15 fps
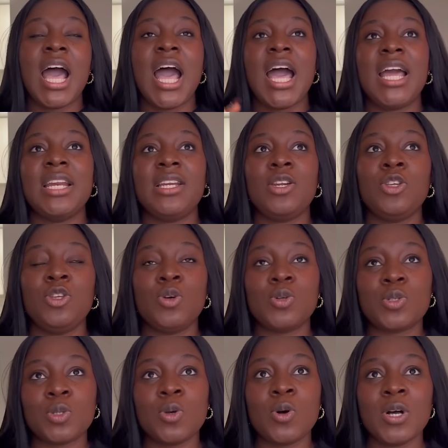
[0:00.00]
And your
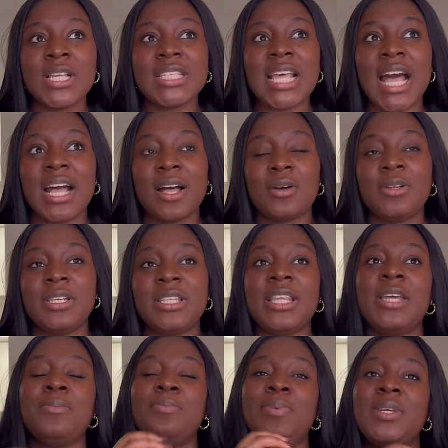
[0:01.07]
scores are
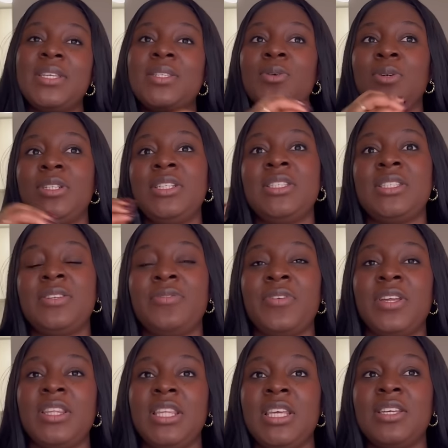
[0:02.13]
calculated based on these
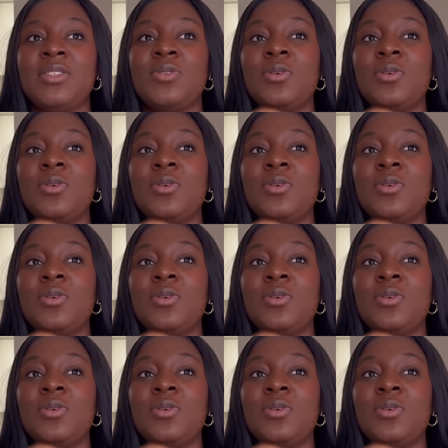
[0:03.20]
different things.